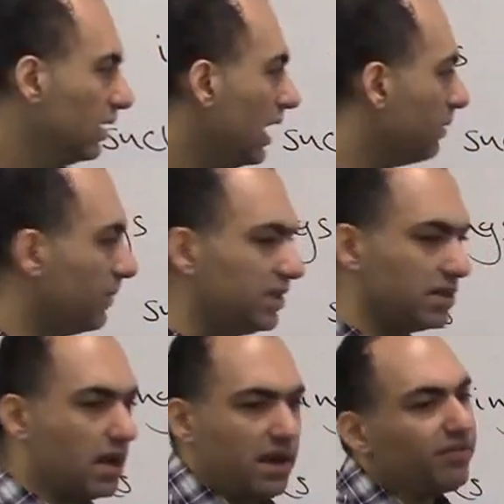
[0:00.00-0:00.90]
It means
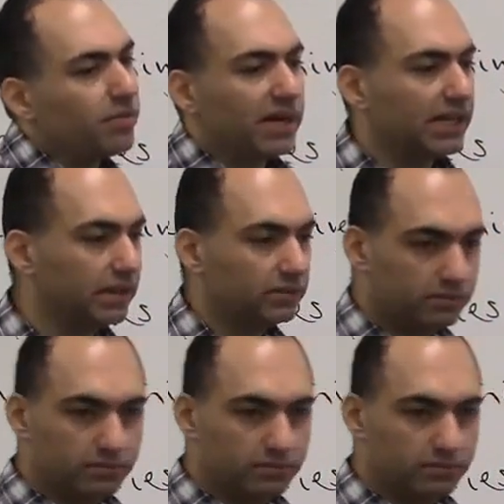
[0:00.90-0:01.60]
not everybody.